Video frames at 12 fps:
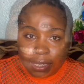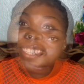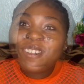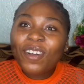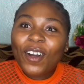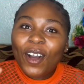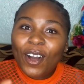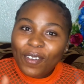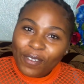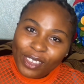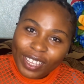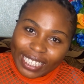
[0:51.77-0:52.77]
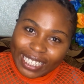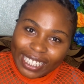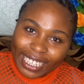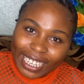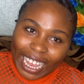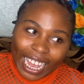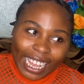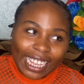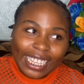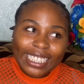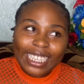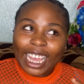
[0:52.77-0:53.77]
So obviously I
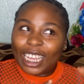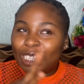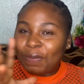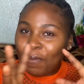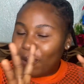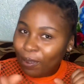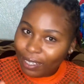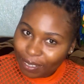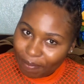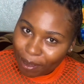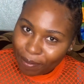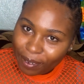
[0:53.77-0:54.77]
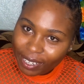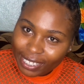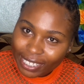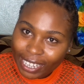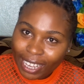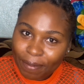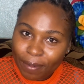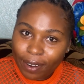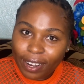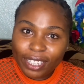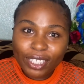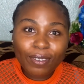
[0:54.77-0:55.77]
can't expose my breast to the
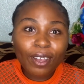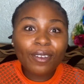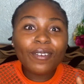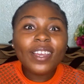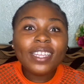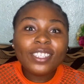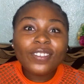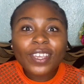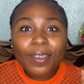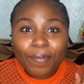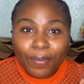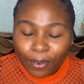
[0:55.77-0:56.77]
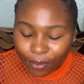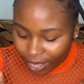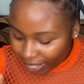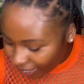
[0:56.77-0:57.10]
camera, so we're going to improvise.